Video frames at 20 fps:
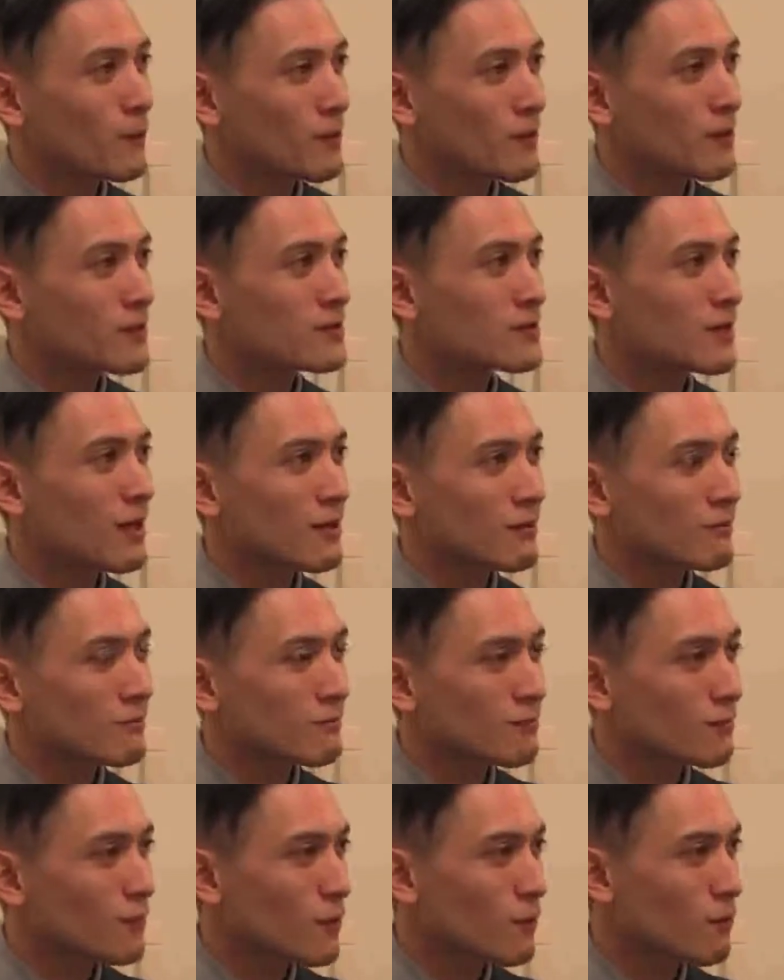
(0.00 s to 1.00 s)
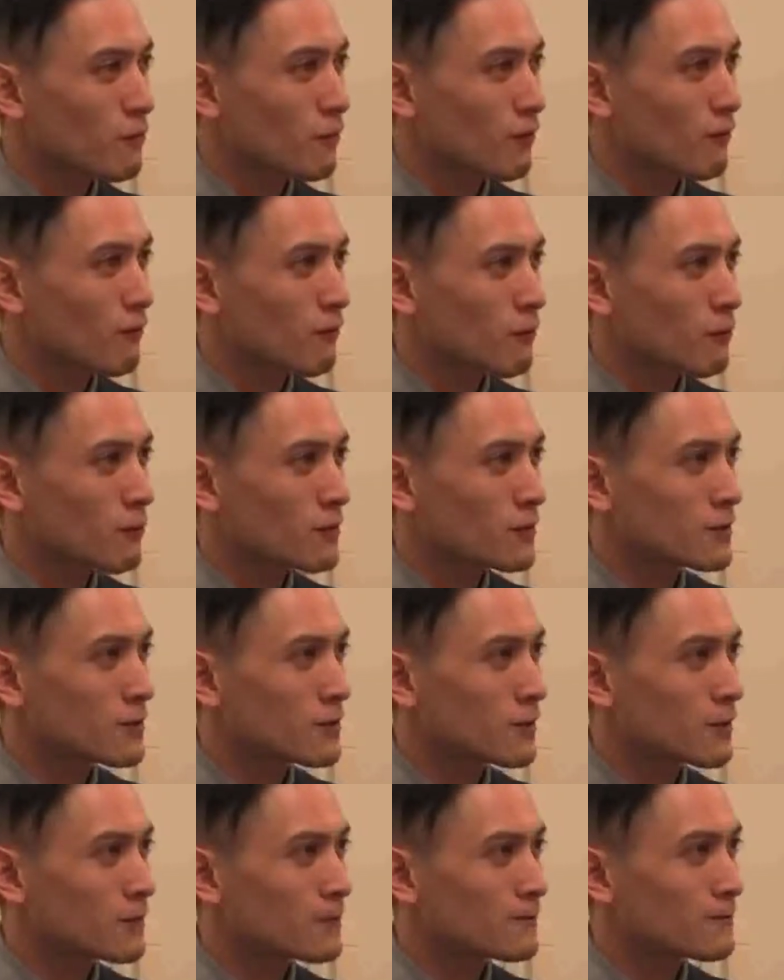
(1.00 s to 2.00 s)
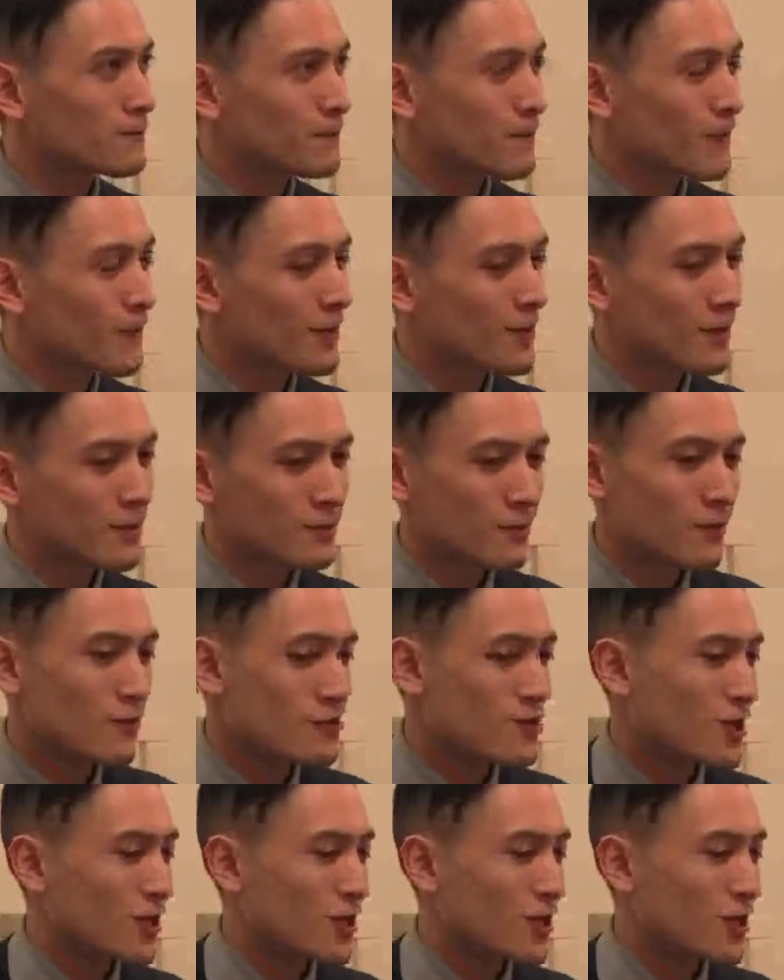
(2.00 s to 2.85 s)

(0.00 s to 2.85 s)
things that you're putting forward. So that's one of the